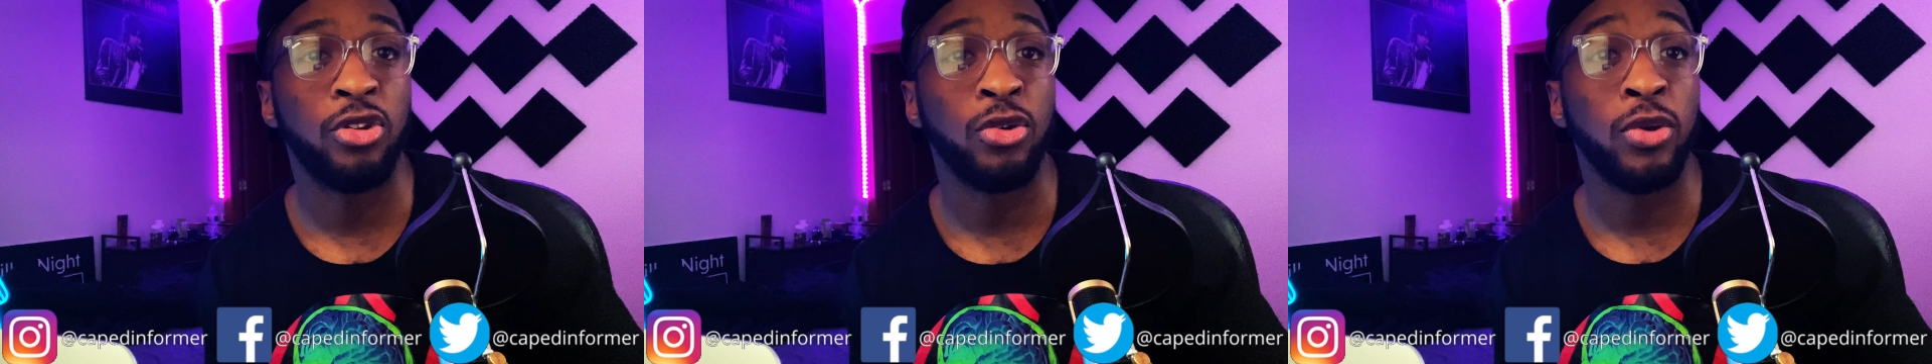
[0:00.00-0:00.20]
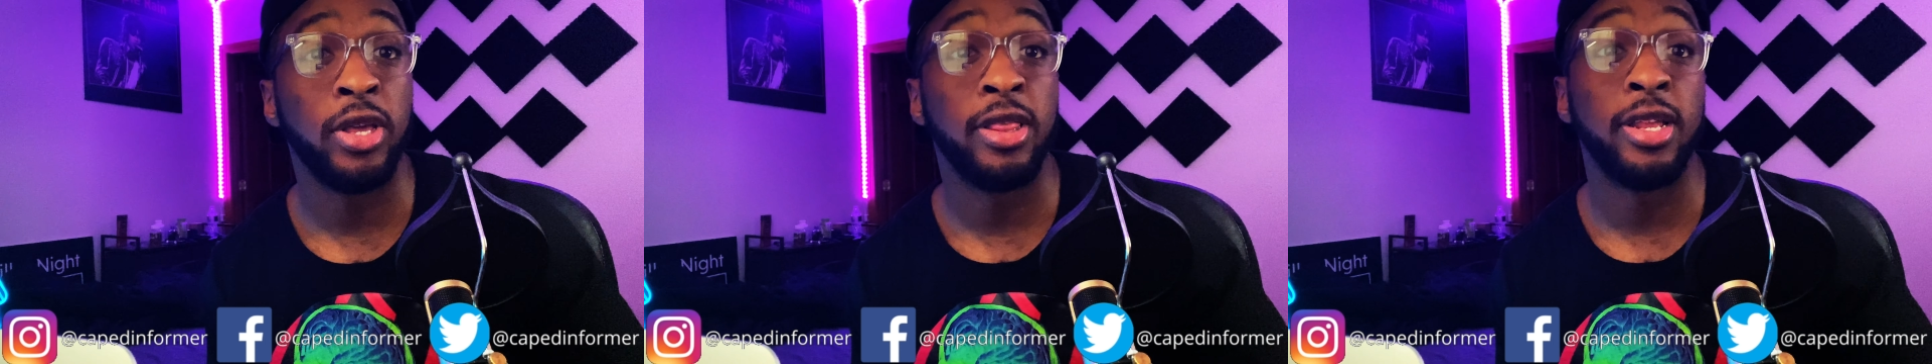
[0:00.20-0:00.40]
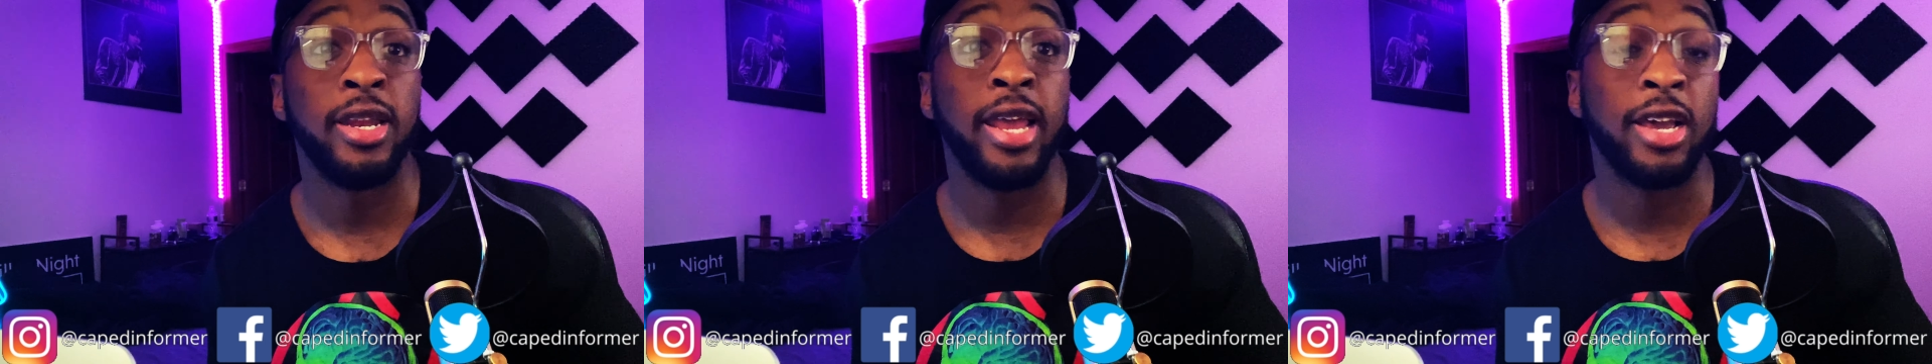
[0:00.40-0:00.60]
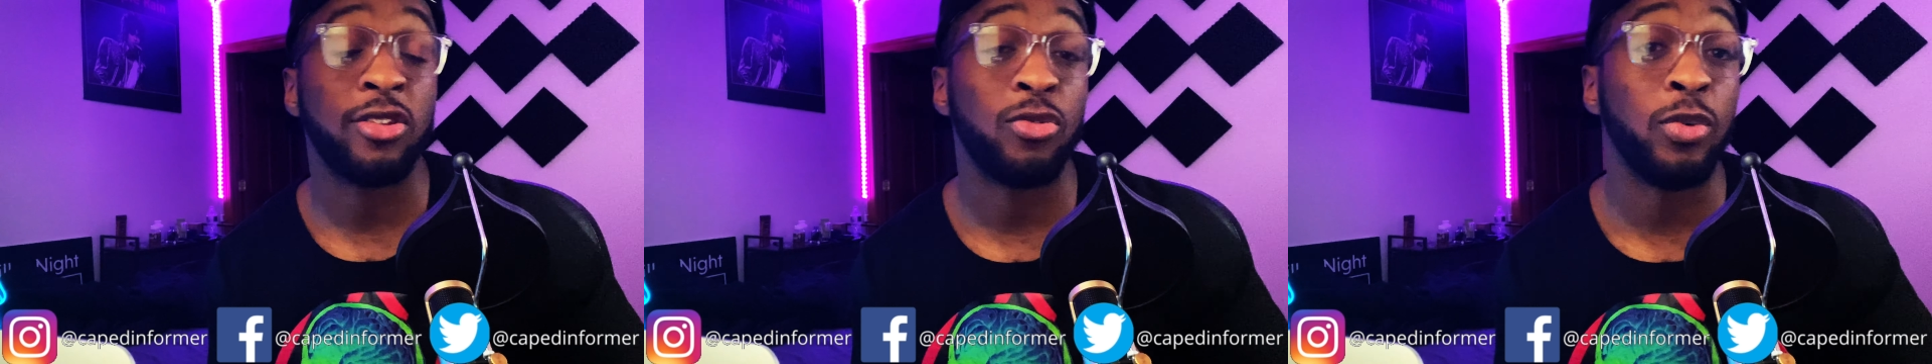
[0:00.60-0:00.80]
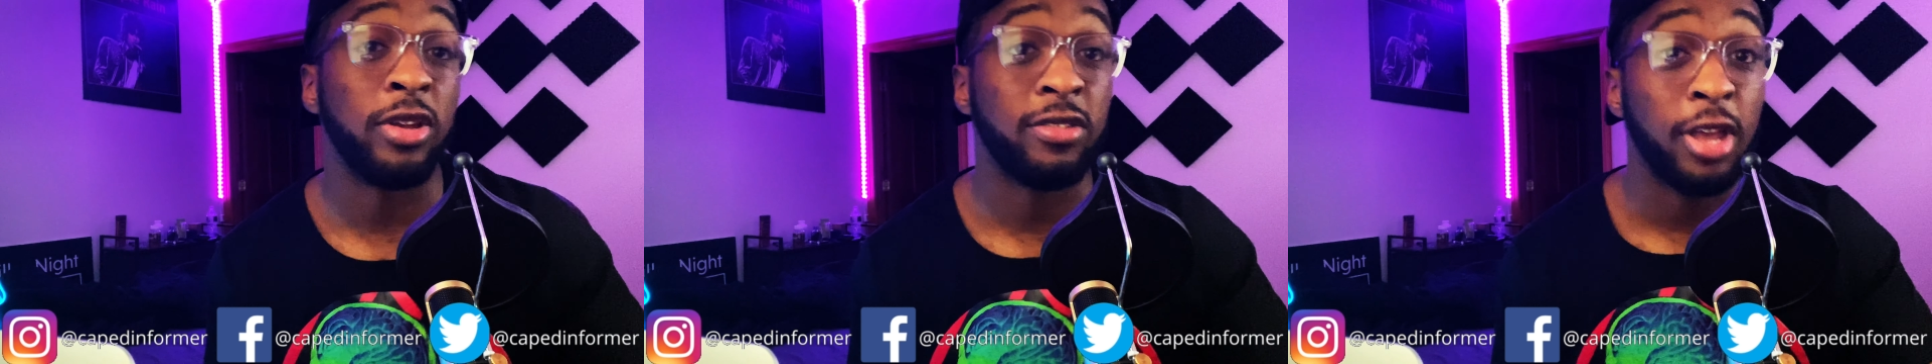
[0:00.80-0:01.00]
to in the
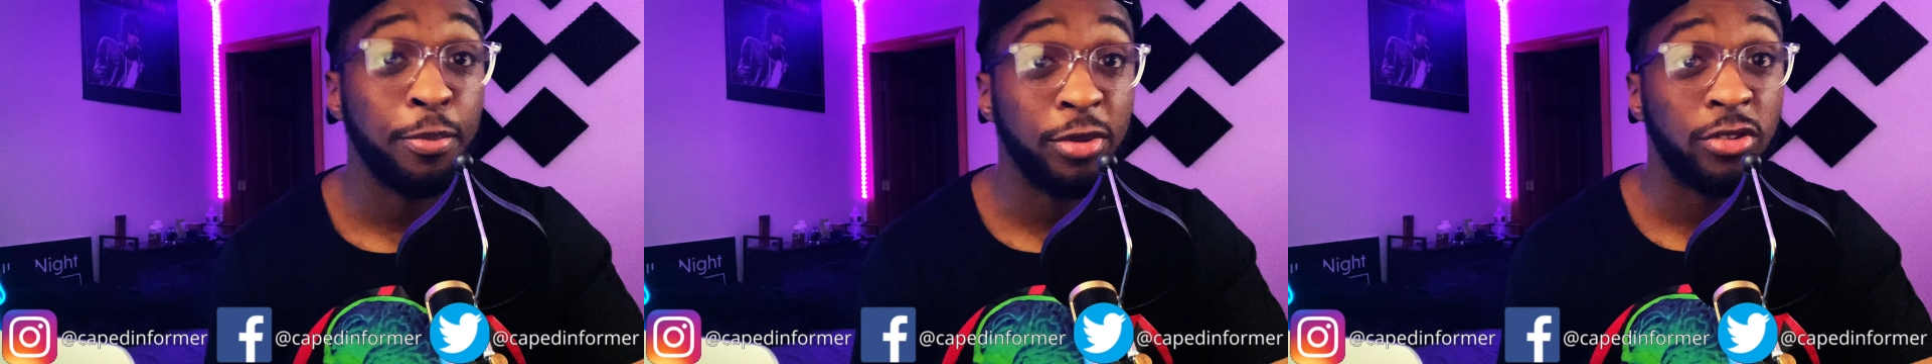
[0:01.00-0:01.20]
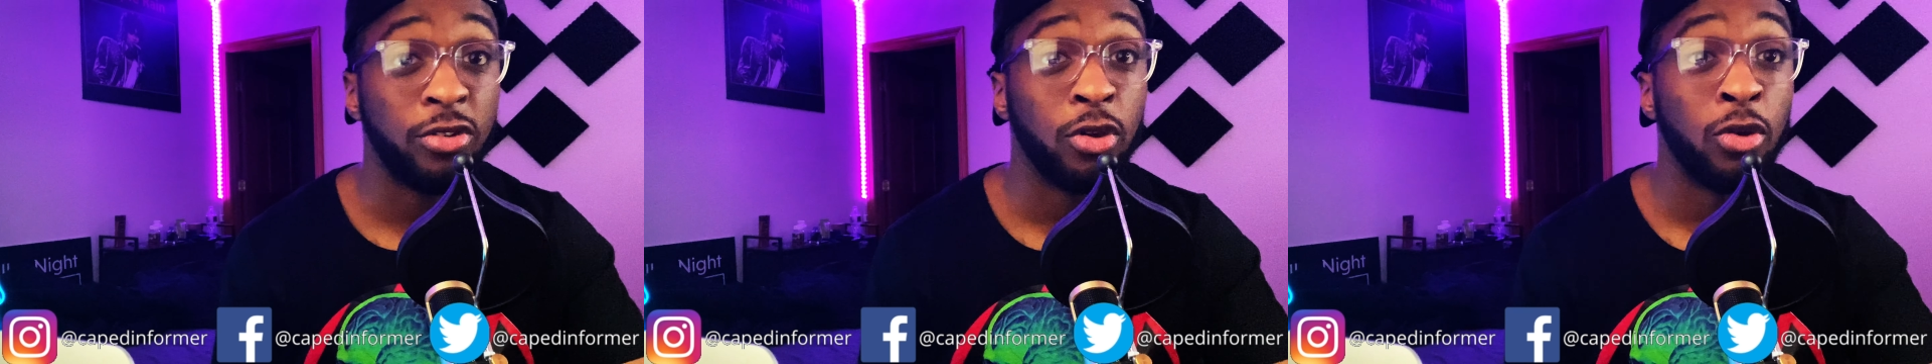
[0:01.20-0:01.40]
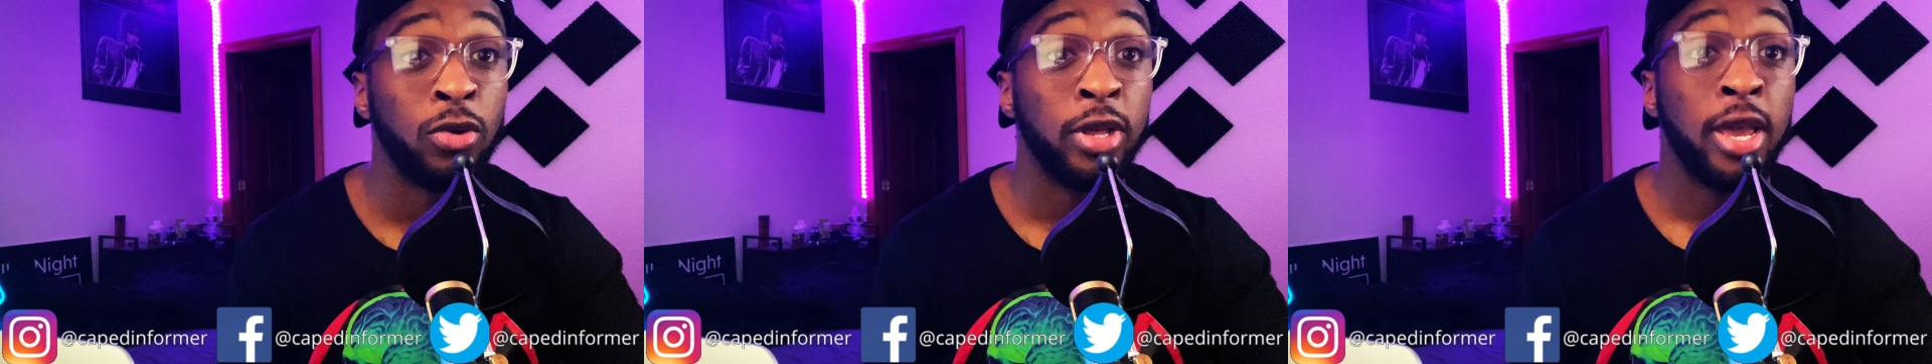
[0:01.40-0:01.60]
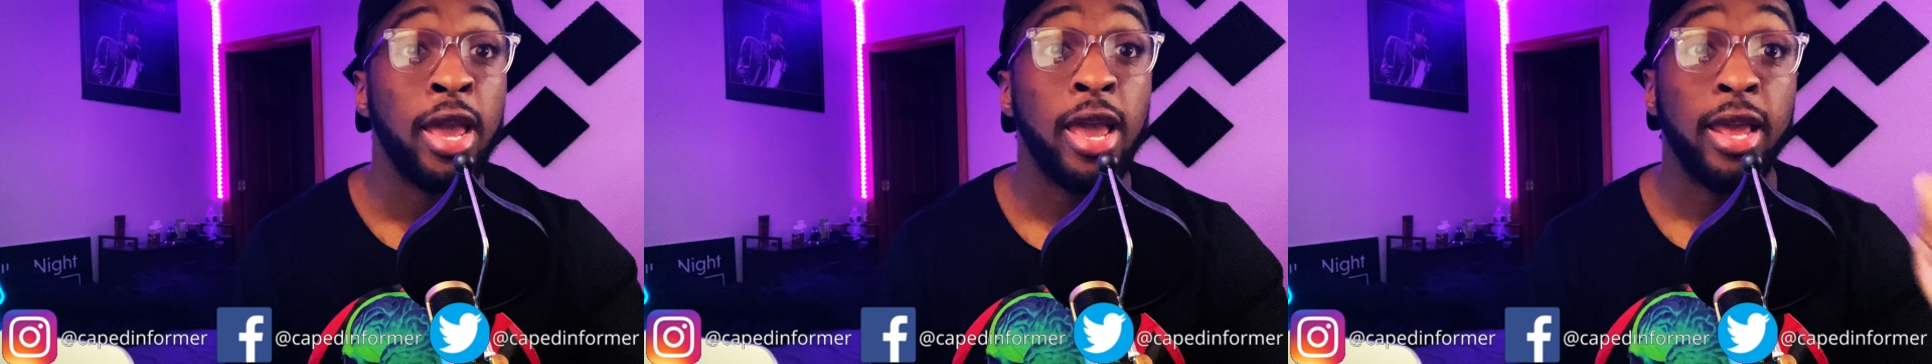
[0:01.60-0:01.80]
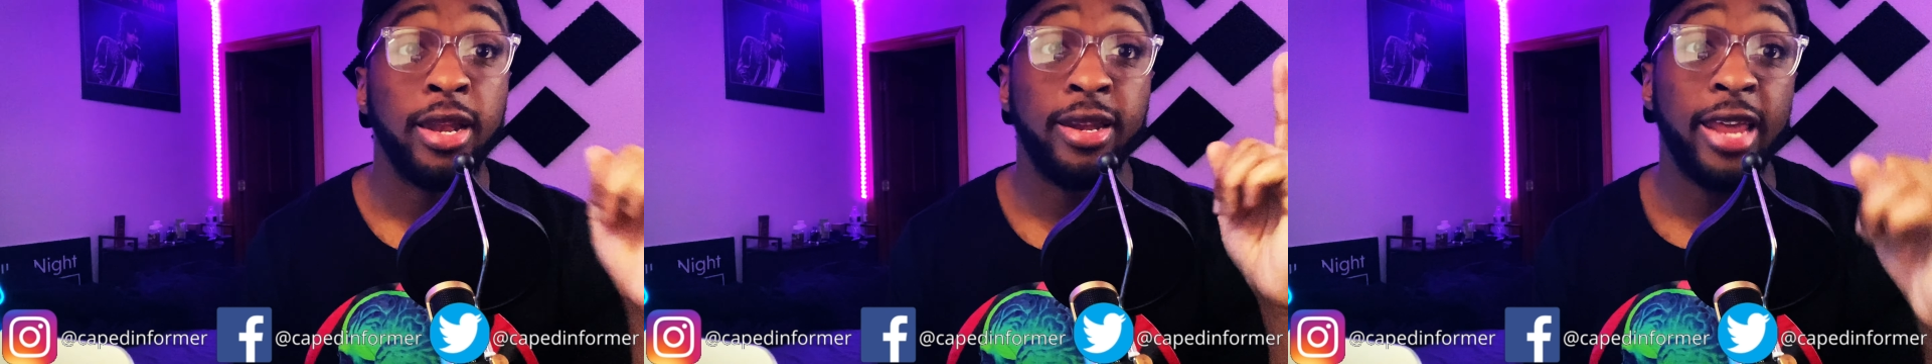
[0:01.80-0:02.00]
next week's episode,
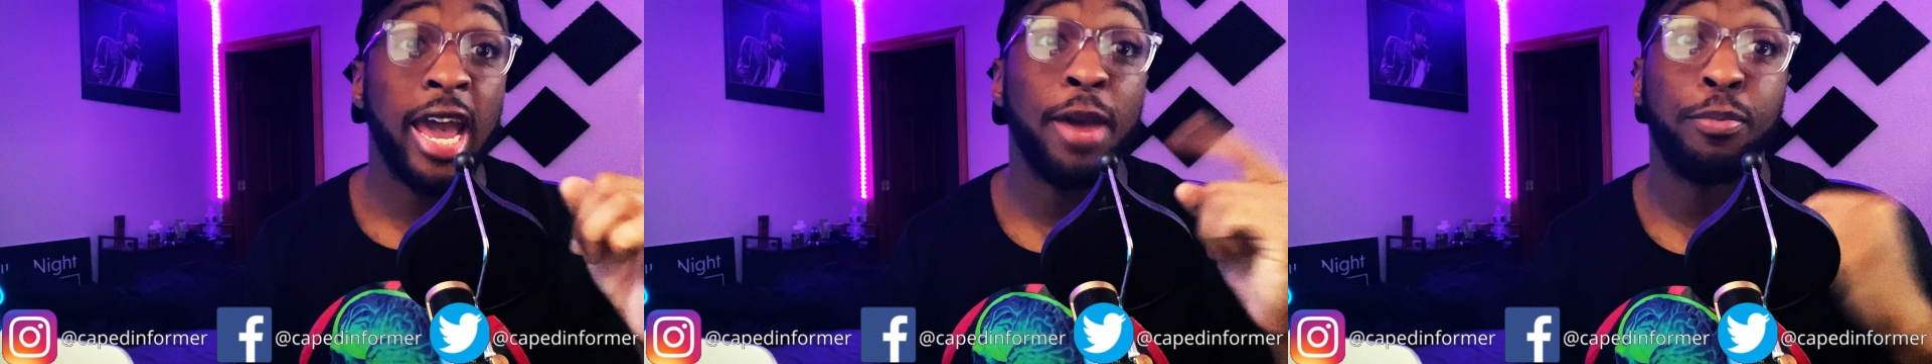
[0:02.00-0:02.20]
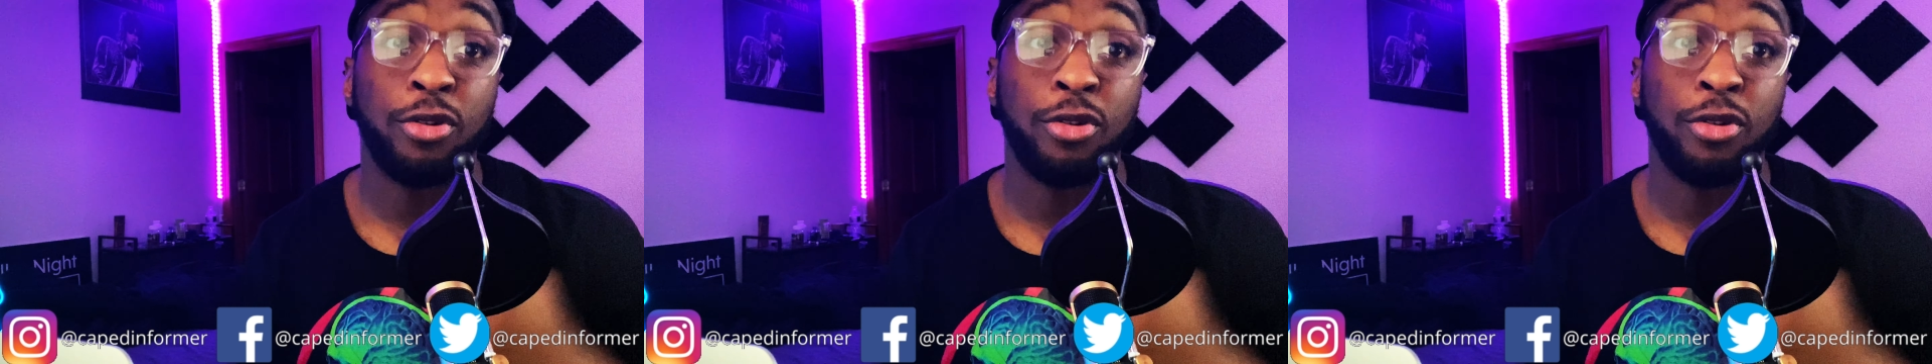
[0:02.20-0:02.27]
Dad